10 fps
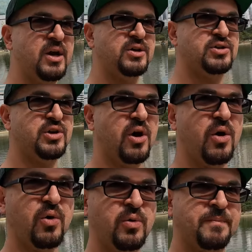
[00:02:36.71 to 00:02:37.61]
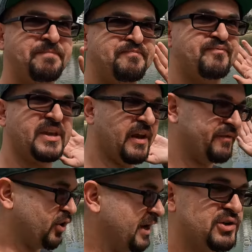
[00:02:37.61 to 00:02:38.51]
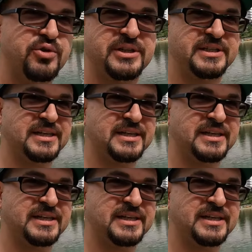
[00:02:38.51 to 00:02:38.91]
So if your interests